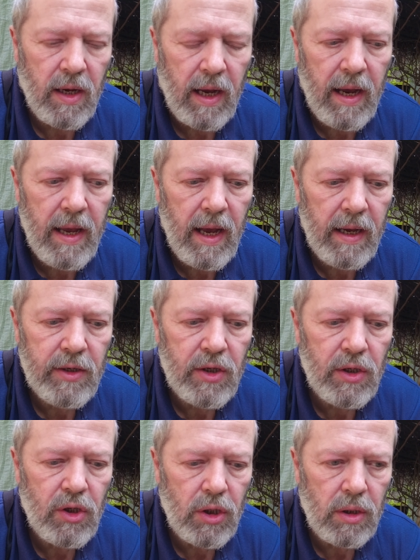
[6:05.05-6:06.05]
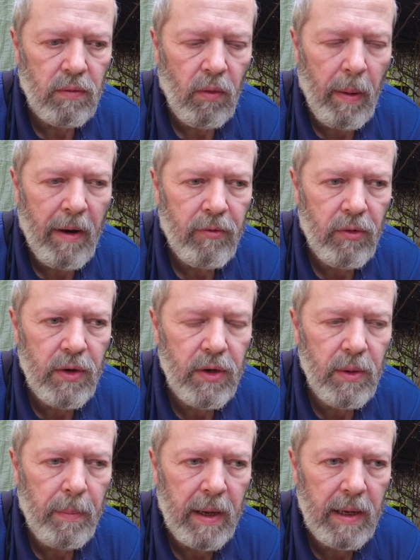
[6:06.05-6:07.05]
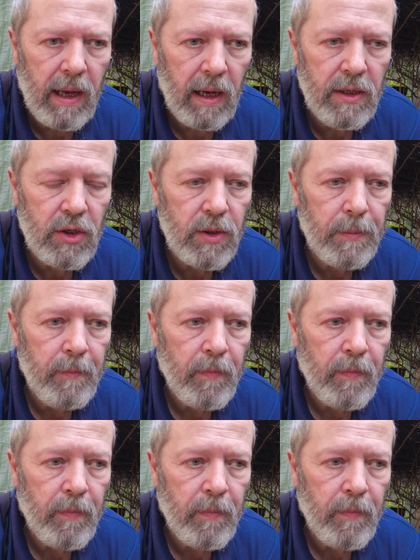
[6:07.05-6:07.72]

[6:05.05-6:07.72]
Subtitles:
KH is just for buffering your pH.